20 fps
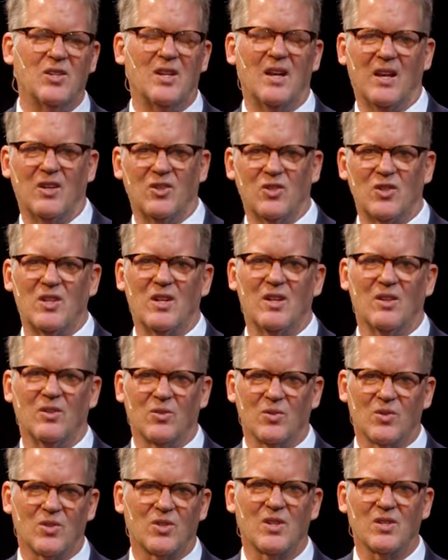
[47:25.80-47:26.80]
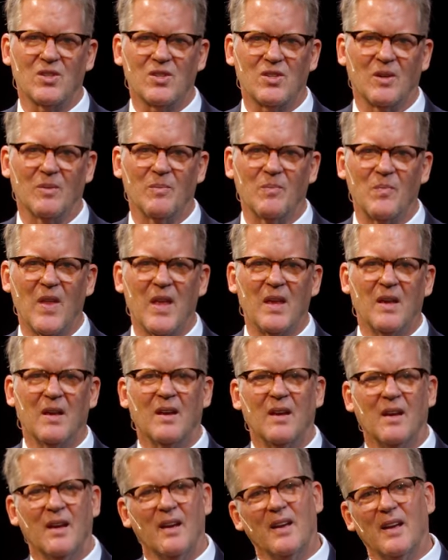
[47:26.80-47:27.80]
THC in your system.
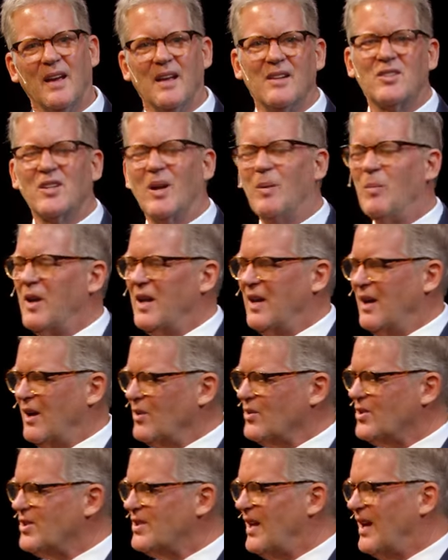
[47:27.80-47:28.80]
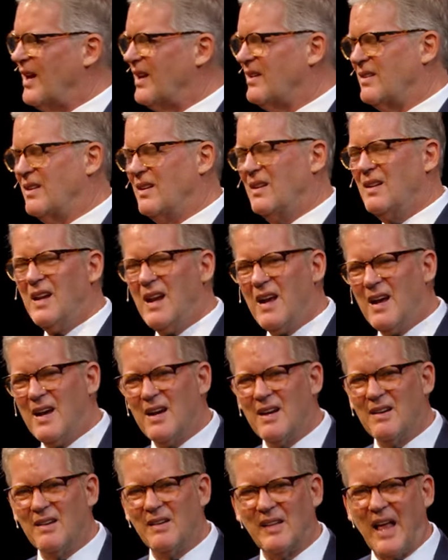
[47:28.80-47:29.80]
And somebody else said,
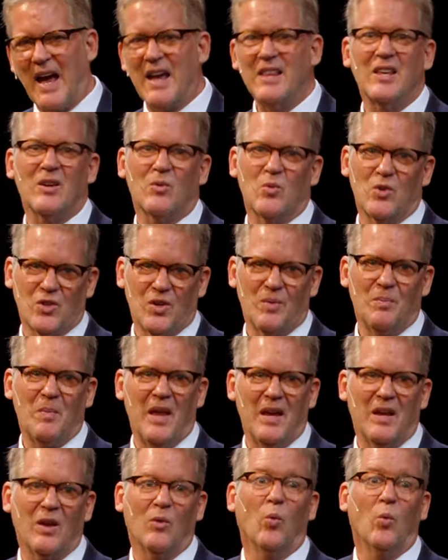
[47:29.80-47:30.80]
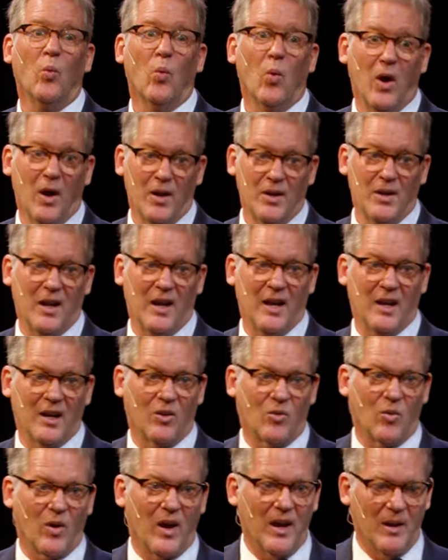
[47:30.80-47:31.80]
no, I think we should make it one
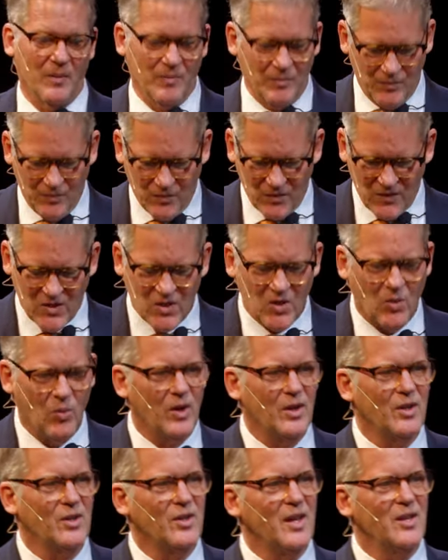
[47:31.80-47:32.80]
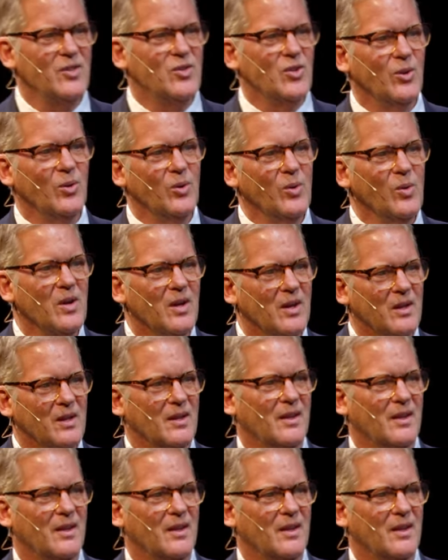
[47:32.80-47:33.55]
nanogram. So what did they do?